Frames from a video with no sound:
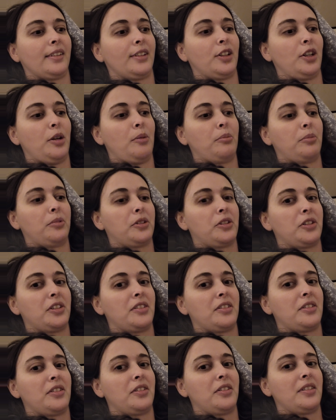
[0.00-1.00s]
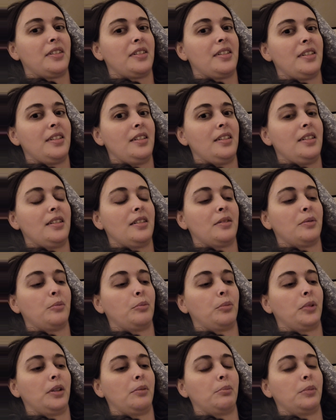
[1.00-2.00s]
accomplished it to the T,
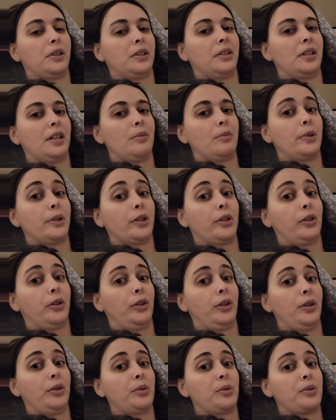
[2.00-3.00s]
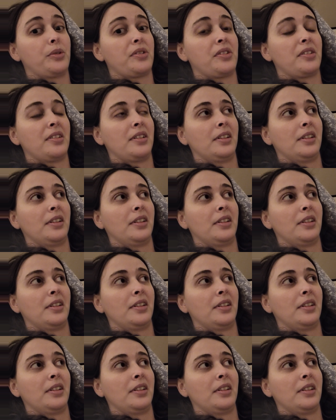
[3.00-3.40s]
but I've been close